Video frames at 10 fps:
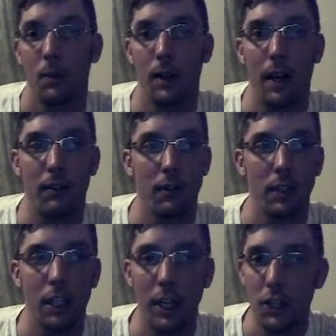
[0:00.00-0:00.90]
whatever
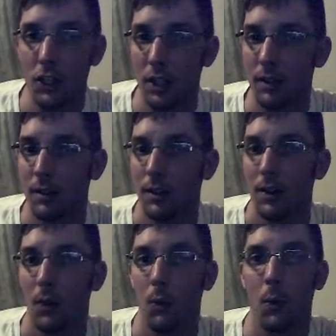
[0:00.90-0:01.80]
religion,
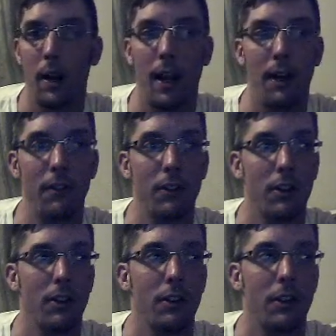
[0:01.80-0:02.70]

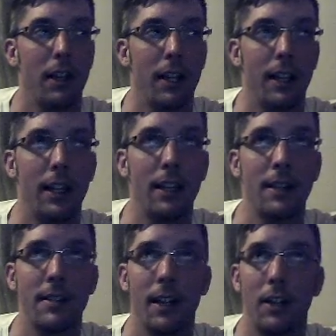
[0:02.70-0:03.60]
whatever it
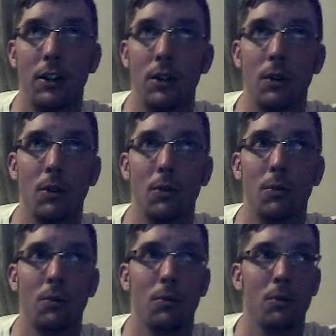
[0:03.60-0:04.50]
is that
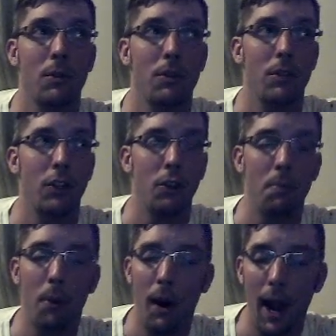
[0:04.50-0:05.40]
you
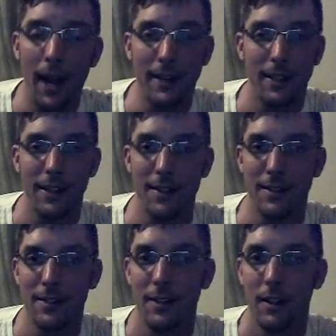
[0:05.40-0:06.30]

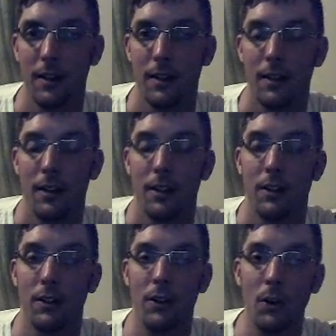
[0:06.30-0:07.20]
practice.
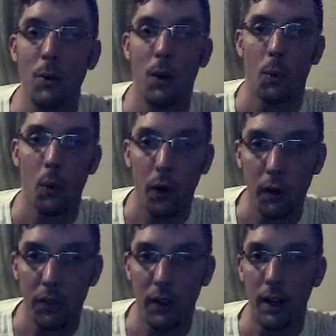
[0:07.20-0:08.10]
You are
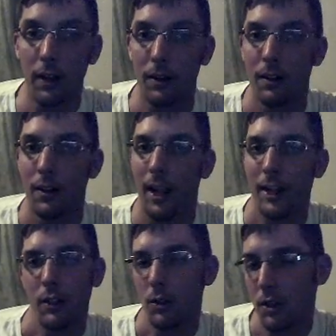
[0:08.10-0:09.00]
worth it
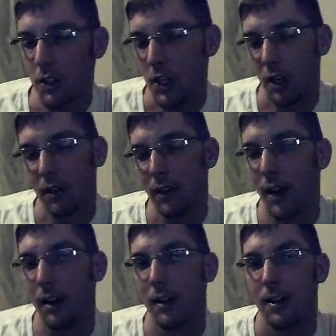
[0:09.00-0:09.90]
and you deserve
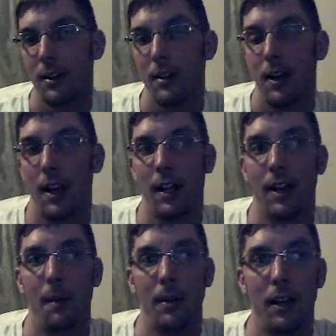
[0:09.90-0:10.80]
it.
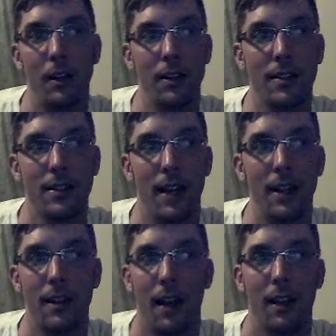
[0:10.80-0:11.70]
And I'm here to
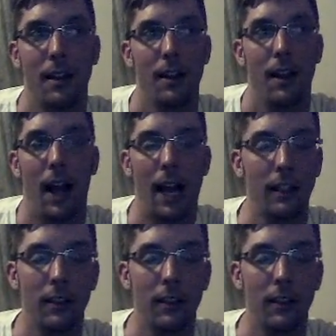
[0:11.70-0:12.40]
say that I